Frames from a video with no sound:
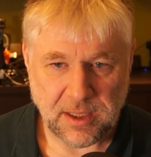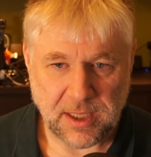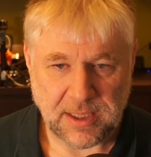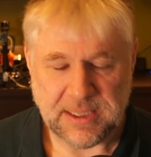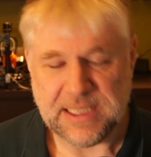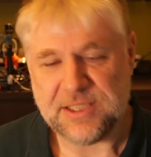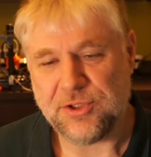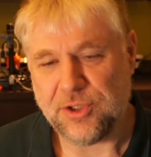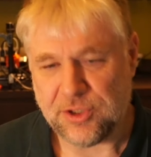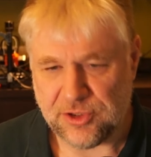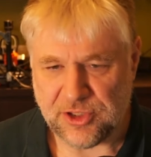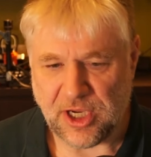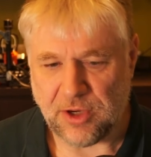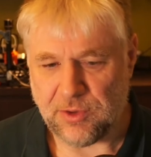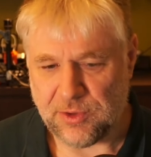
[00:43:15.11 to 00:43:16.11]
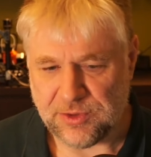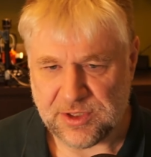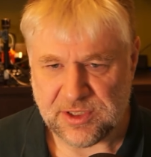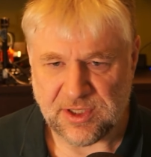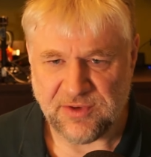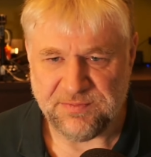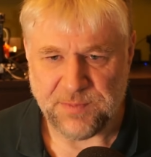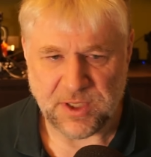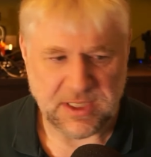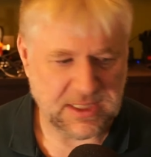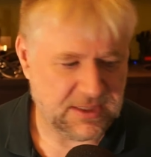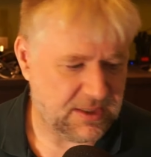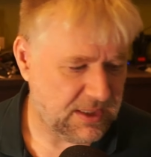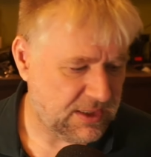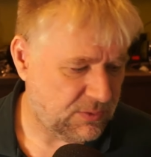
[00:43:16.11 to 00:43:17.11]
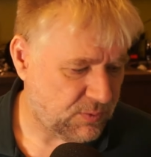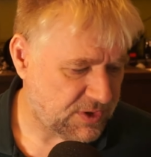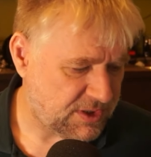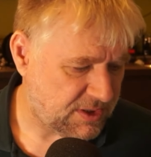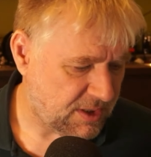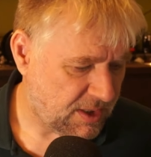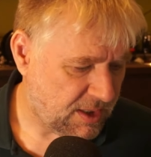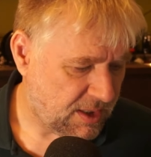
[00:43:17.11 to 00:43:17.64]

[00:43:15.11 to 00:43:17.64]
And yes, you could download stuff, but it, it was